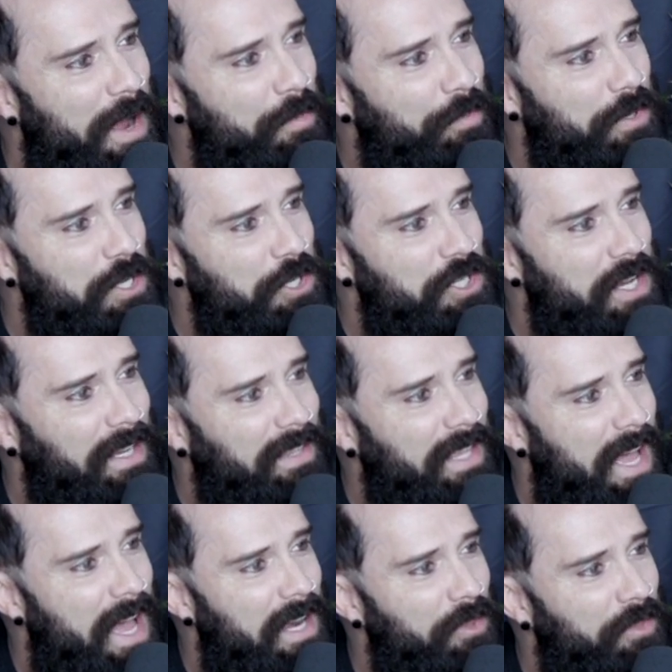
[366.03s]
I appreciate
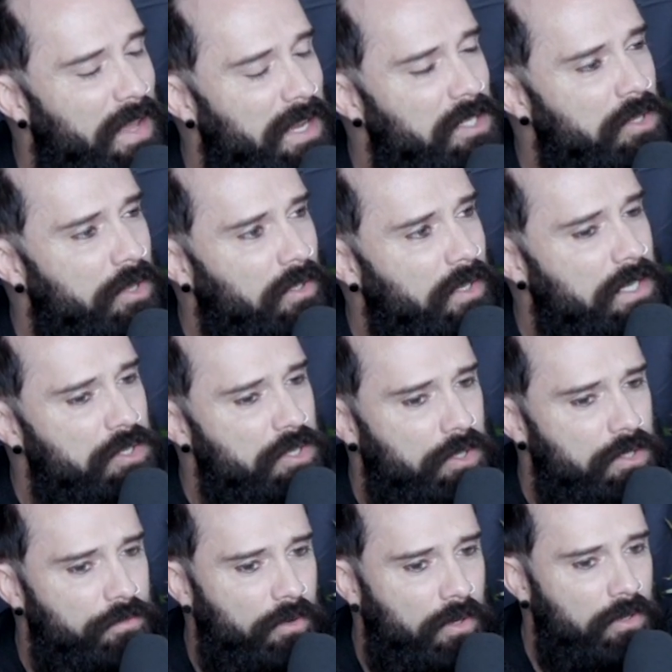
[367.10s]
that, and thanks to the
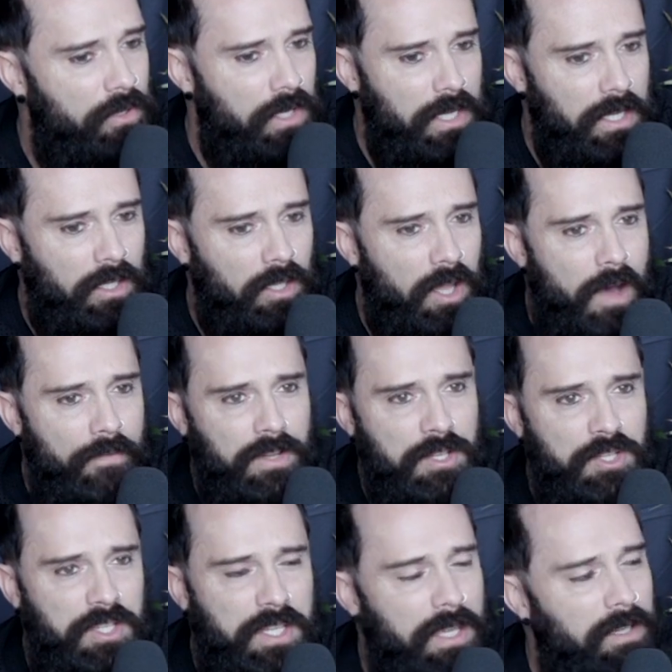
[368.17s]
listeners for
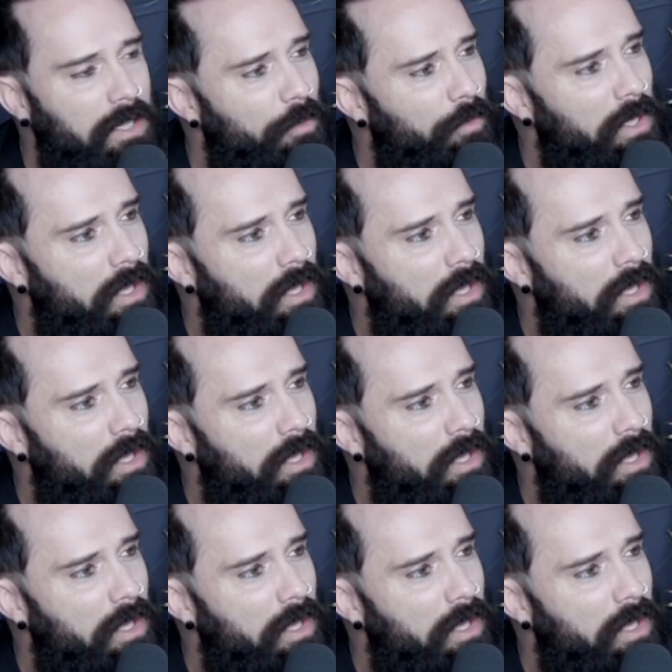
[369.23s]
loving Skillet.